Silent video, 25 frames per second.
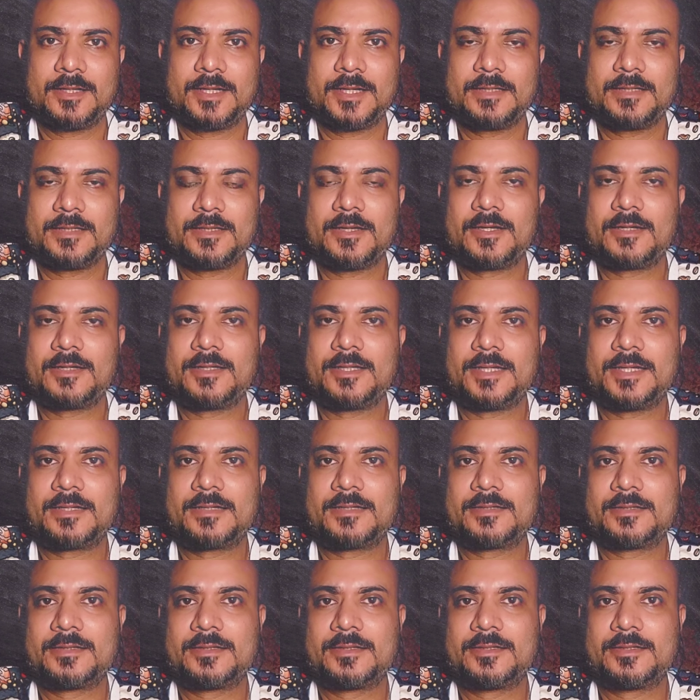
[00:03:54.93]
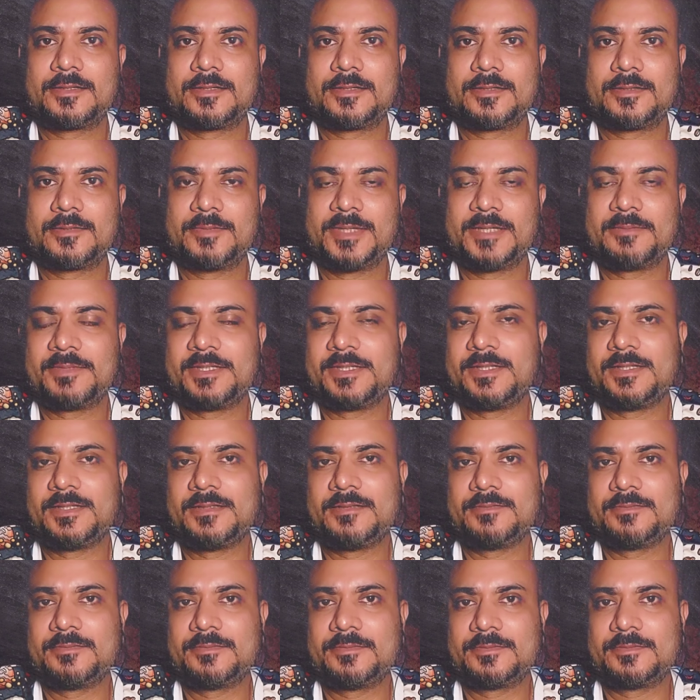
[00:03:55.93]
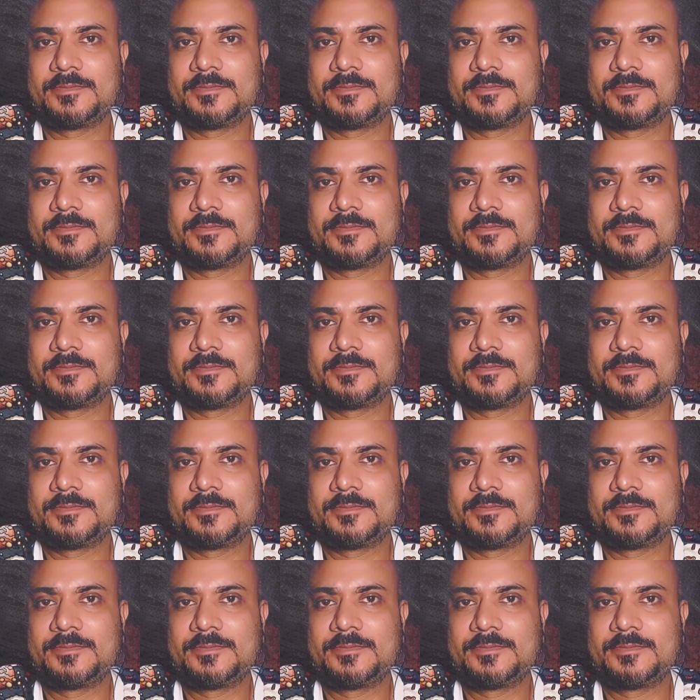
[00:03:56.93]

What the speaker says: I thought that maybe